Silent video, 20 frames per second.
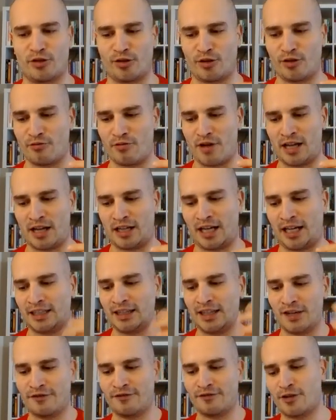So I,
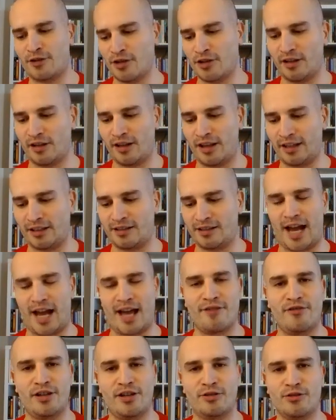I'd love for you to like
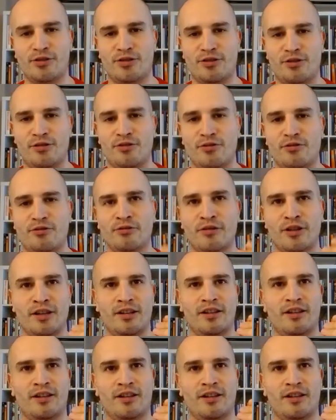dive into